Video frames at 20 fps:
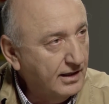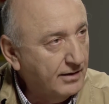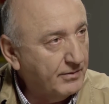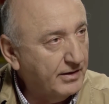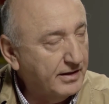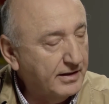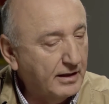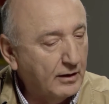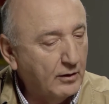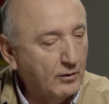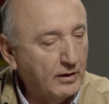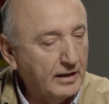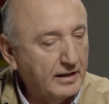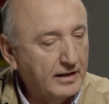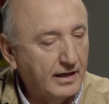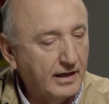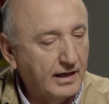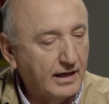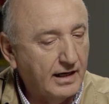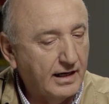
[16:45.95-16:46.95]
I mean,
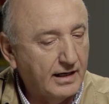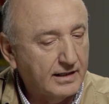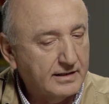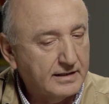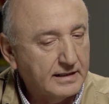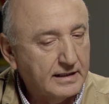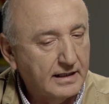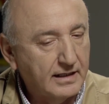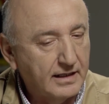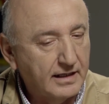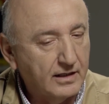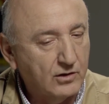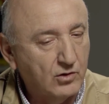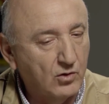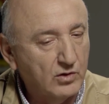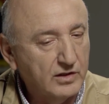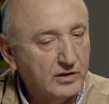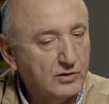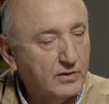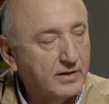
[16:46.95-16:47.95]

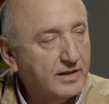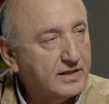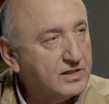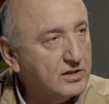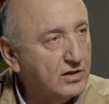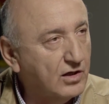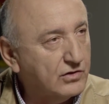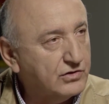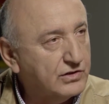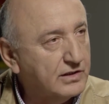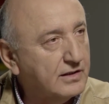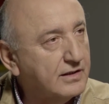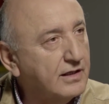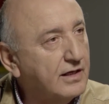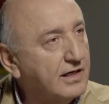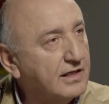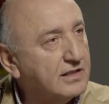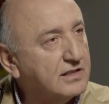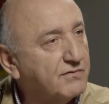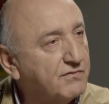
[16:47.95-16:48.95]
according to this logic,
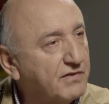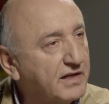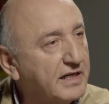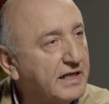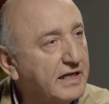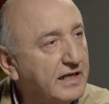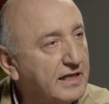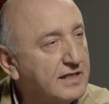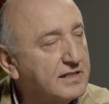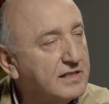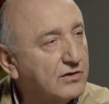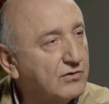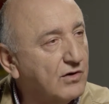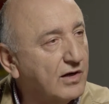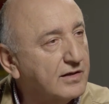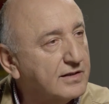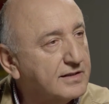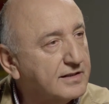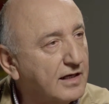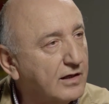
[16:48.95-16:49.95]
it's very easy to
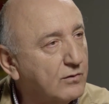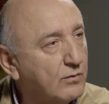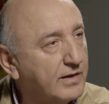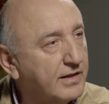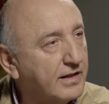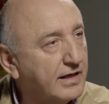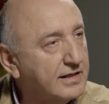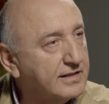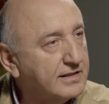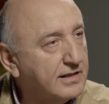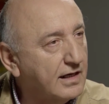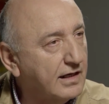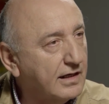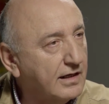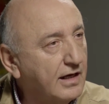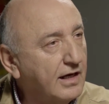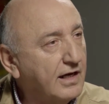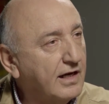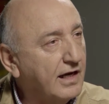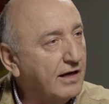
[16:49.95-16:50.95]
understand what they say.
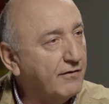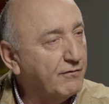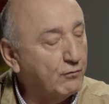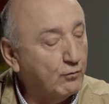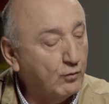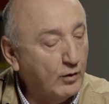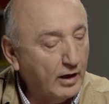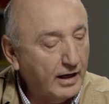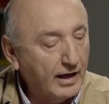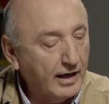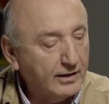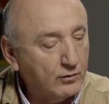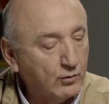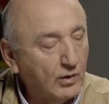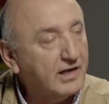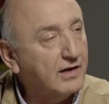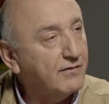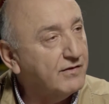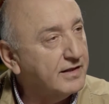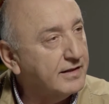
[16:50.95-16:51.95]
And
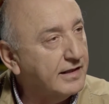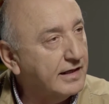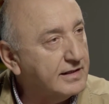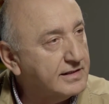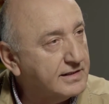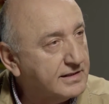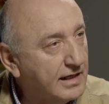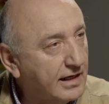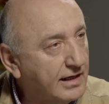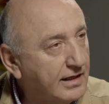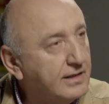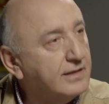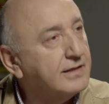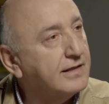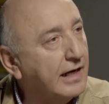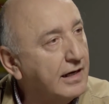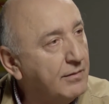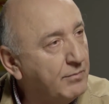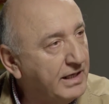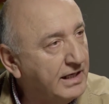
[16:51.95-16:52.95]
whatever they say,
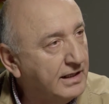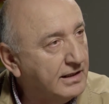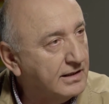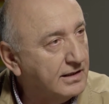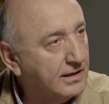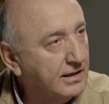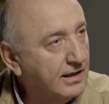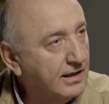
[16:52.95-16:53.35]
they mean.